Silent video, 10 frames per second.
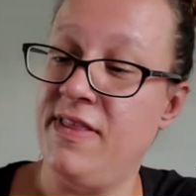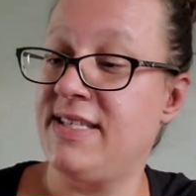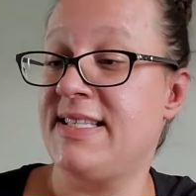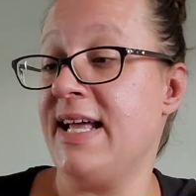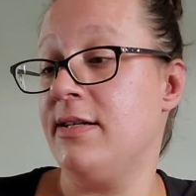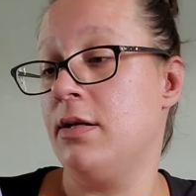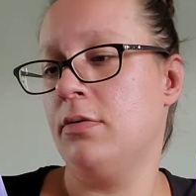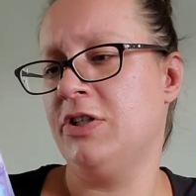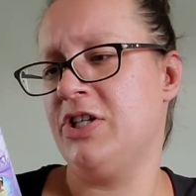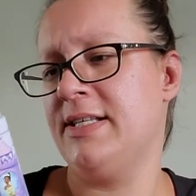this scent,
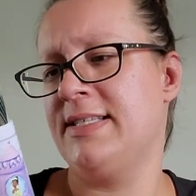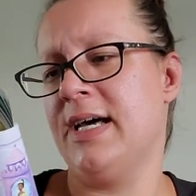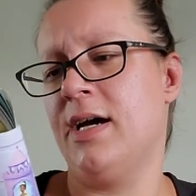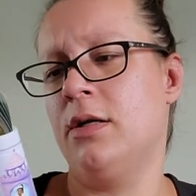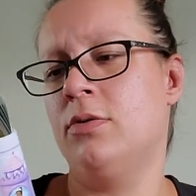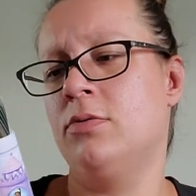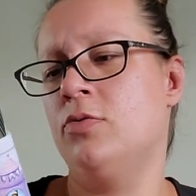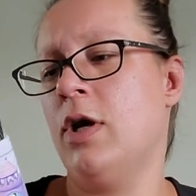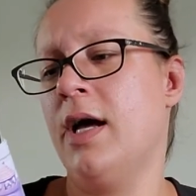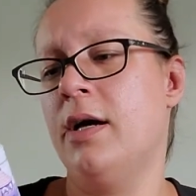which is
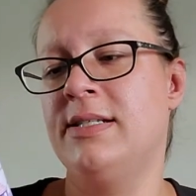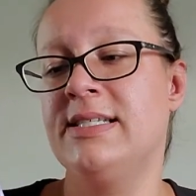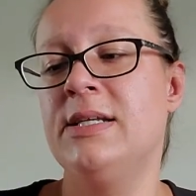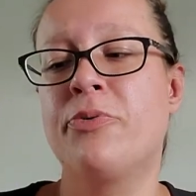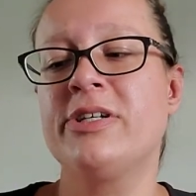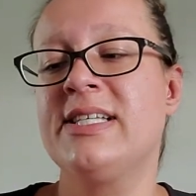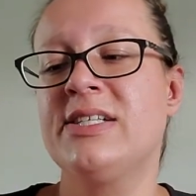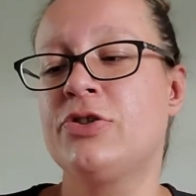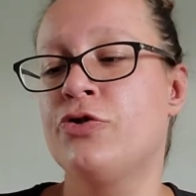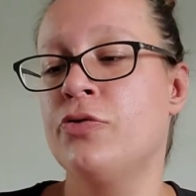Disney
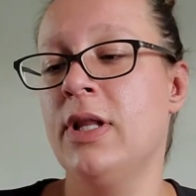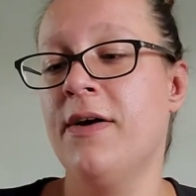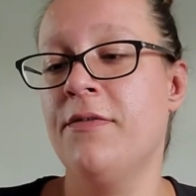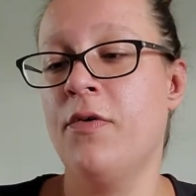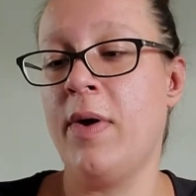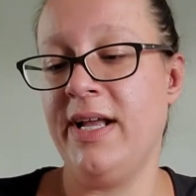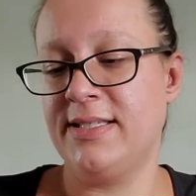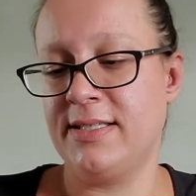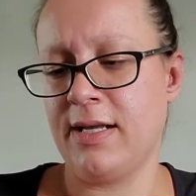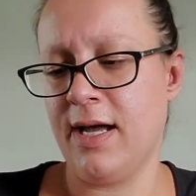Princess True Love
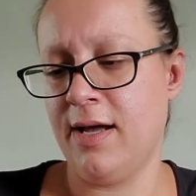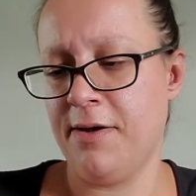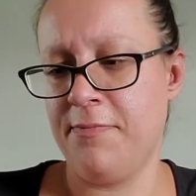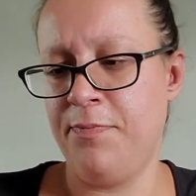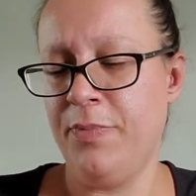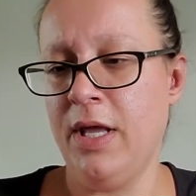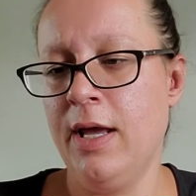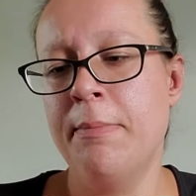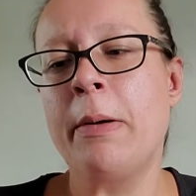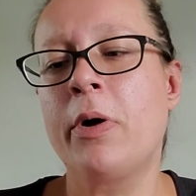Awaits.
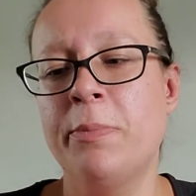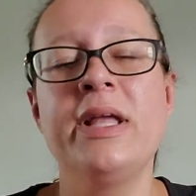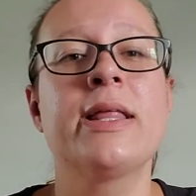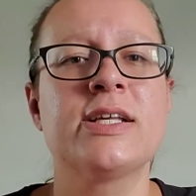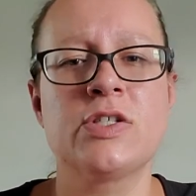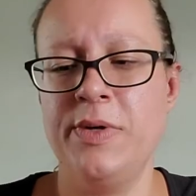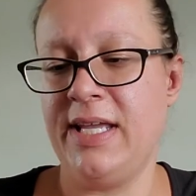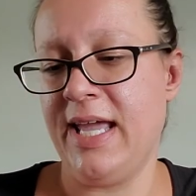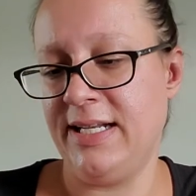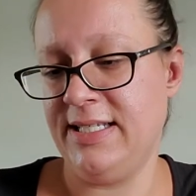Remember it being like a sweet
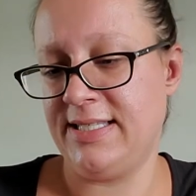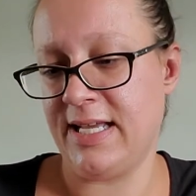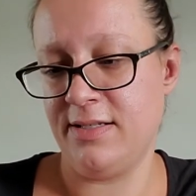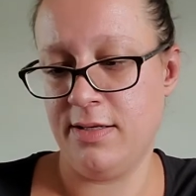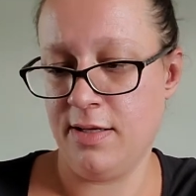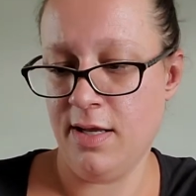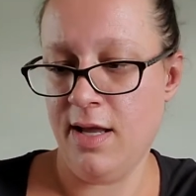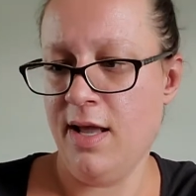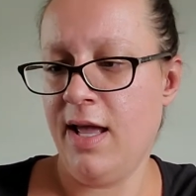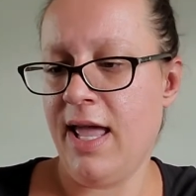candy scent.
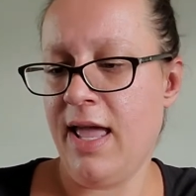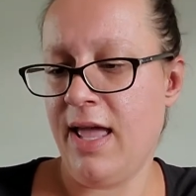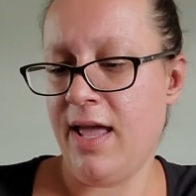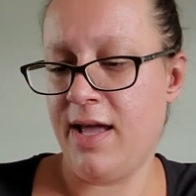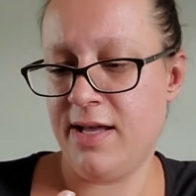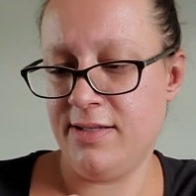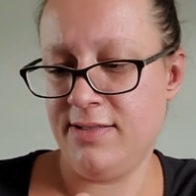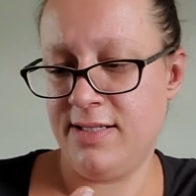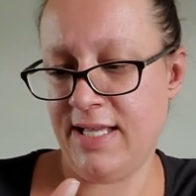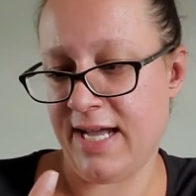
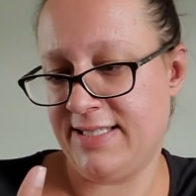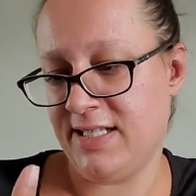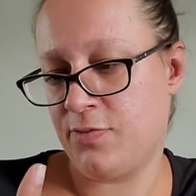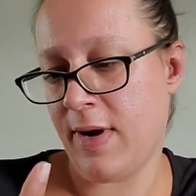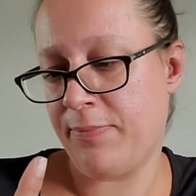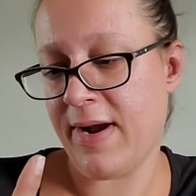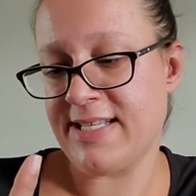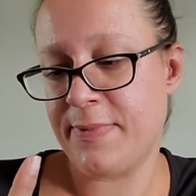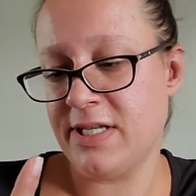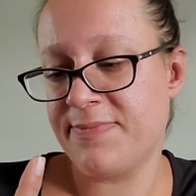And yeah, it says ripe
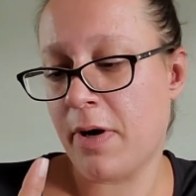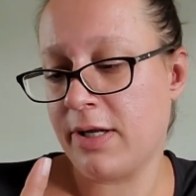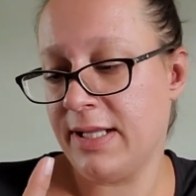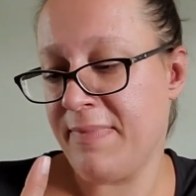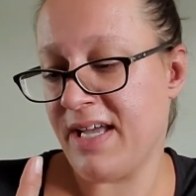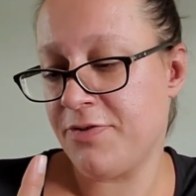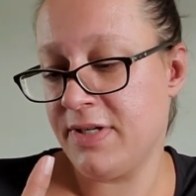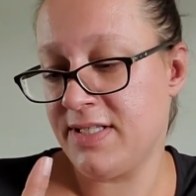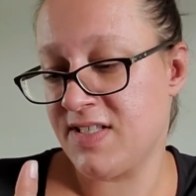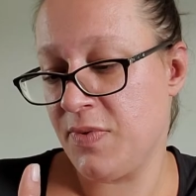raspberry, sparkling
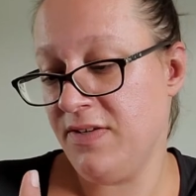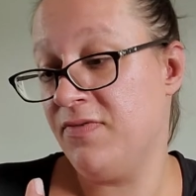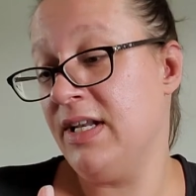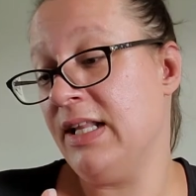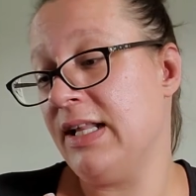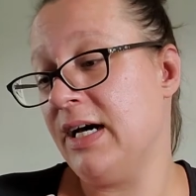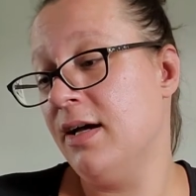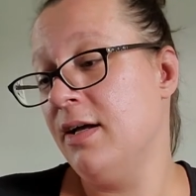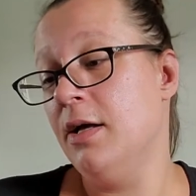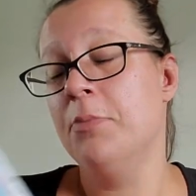mandarin, and sweet vanilla.
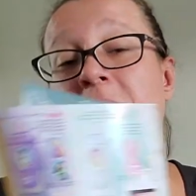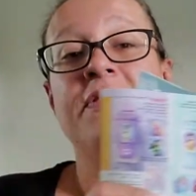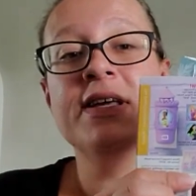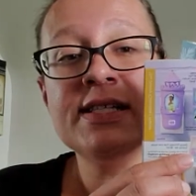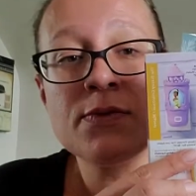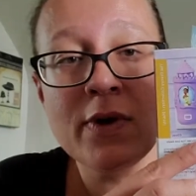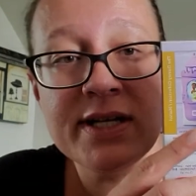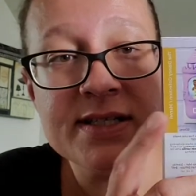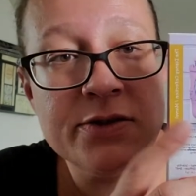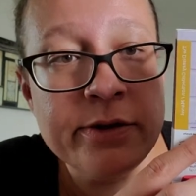But this one
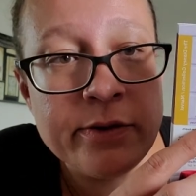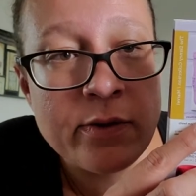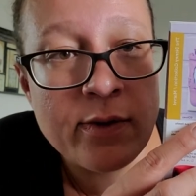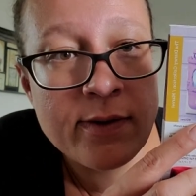is new.